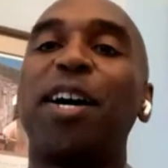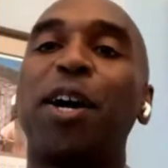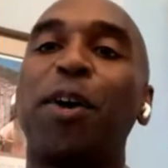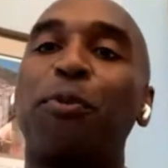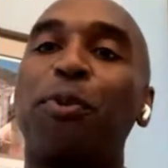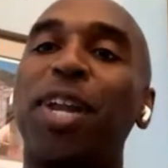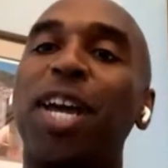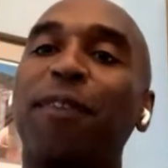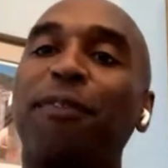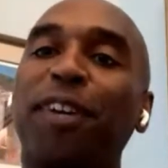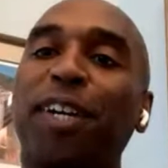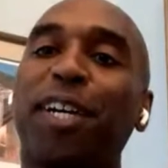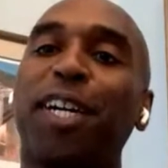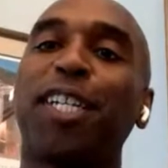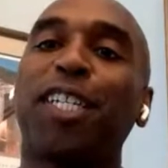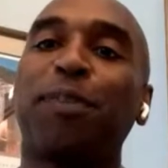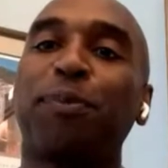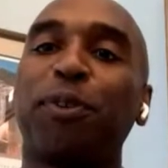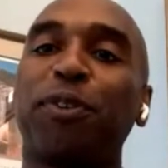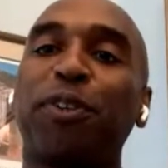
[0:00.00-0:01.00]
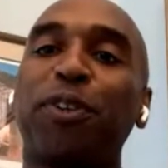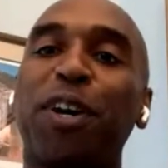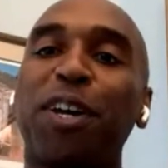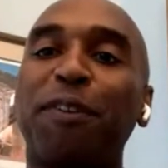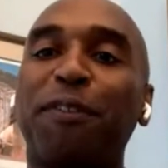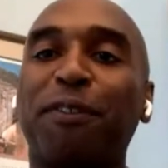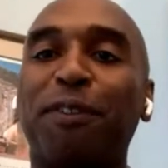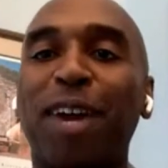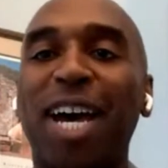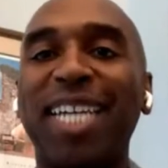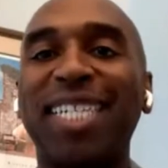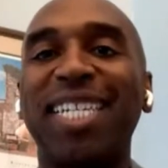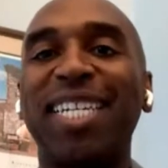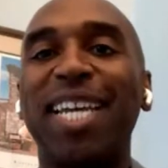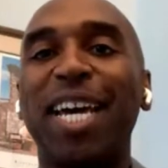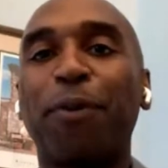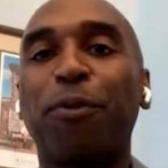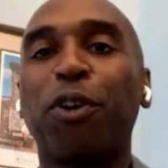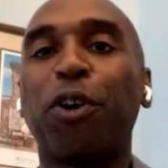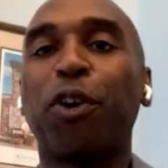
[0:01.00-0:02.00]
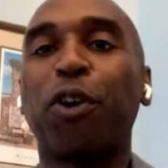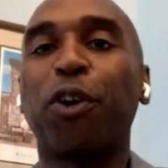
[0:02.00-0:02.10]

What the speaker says: Whenever customers on the Verizon network,